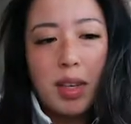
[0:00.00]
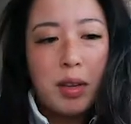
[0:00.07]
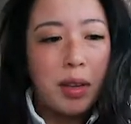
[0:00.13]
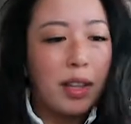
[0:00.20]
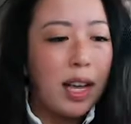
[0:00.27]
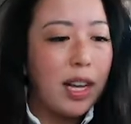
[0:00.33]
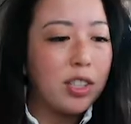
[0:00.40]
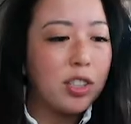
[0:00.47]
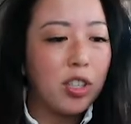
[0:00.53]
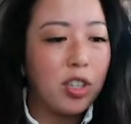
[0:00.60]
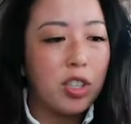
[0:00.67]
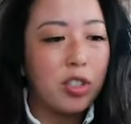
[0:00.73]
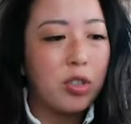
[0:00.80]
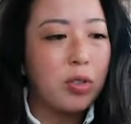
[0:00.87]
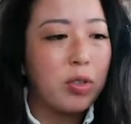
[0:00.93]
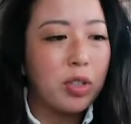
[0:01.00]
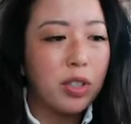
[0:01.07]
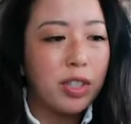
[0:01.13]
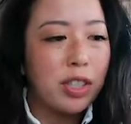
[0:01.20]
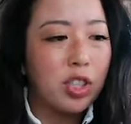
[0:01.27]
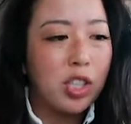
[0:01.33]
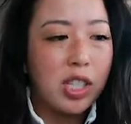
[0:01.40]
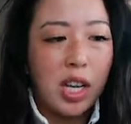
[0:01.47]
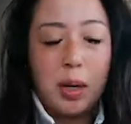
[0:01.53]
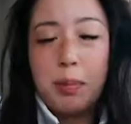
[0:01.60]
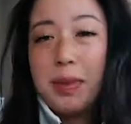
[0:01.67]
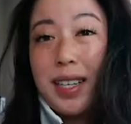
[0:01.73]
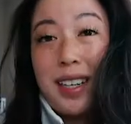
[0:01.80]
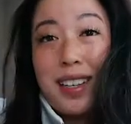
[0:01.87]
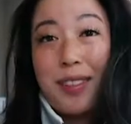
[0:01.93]
lash cart tours, and just
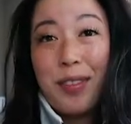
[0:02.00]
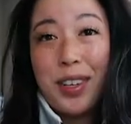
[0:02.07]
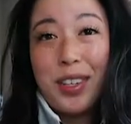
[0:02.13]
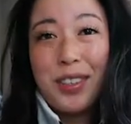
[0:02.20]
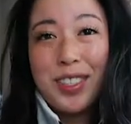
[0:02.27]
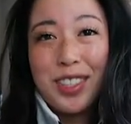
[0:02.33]
updated videos